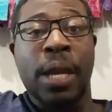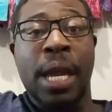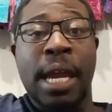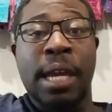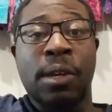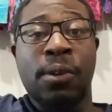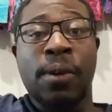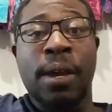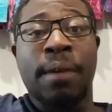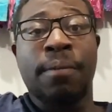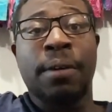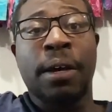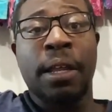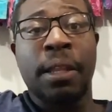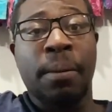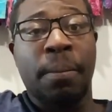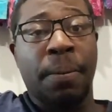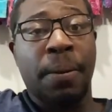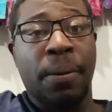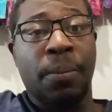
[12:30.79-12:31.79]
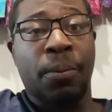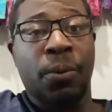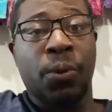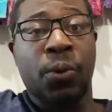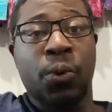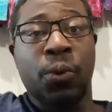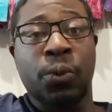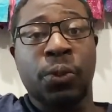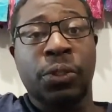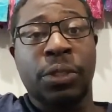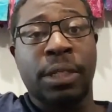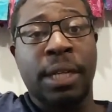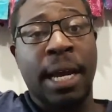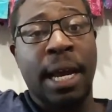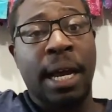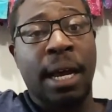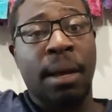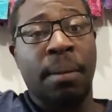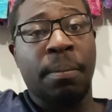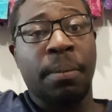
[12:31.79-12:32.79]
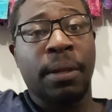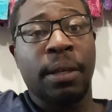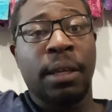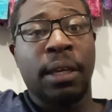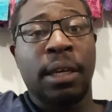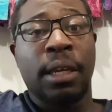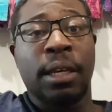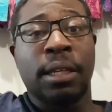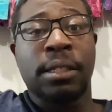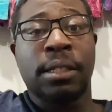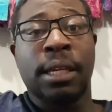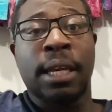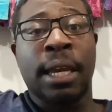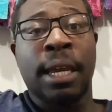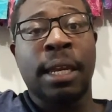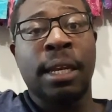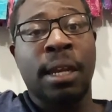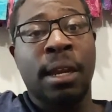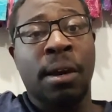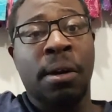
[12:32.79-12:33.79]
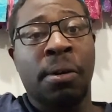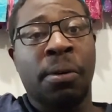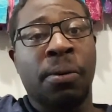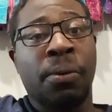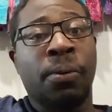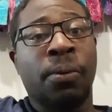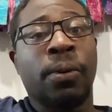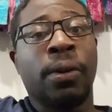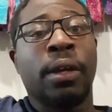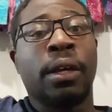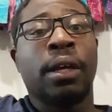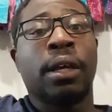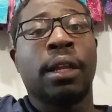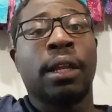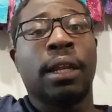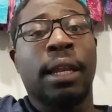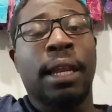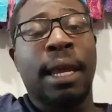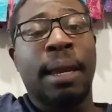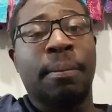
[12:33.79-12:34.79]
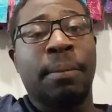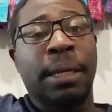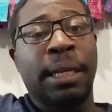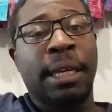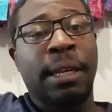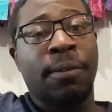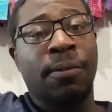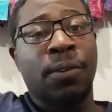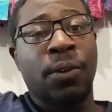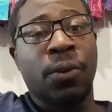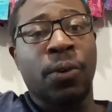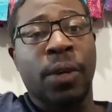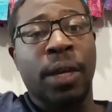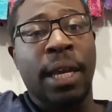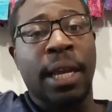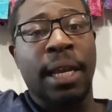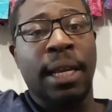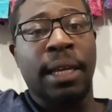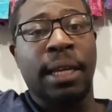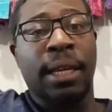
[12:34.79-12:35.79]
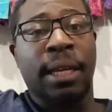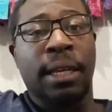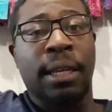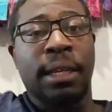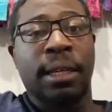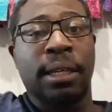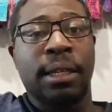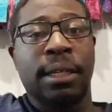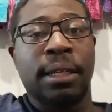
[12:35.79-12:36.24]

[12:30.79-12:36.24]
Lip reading: And you have other people who'll stop and say, no, let me give you a hand.